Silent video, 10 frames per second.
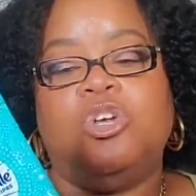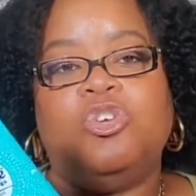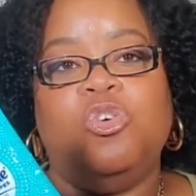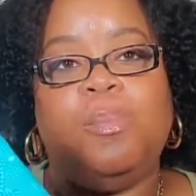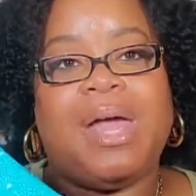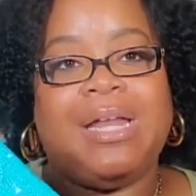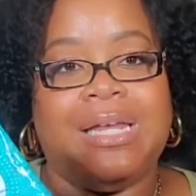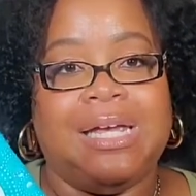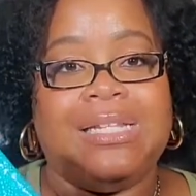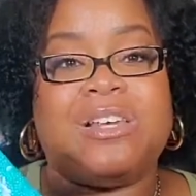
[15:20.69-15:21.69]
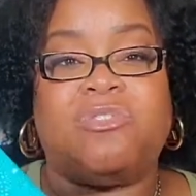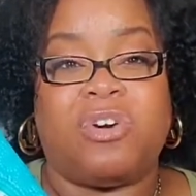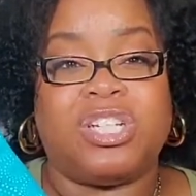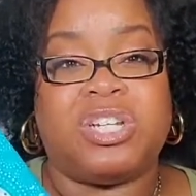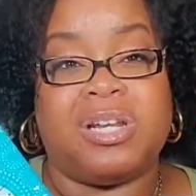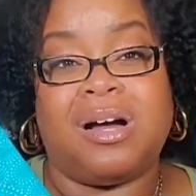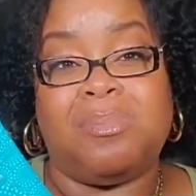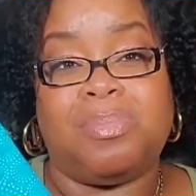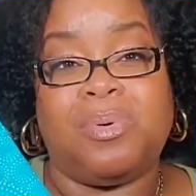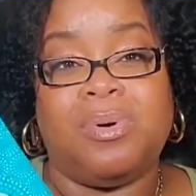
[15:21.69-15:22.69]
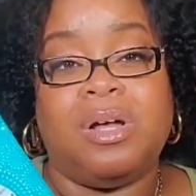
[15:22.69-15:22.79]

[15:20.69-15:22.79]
you may need to freshen up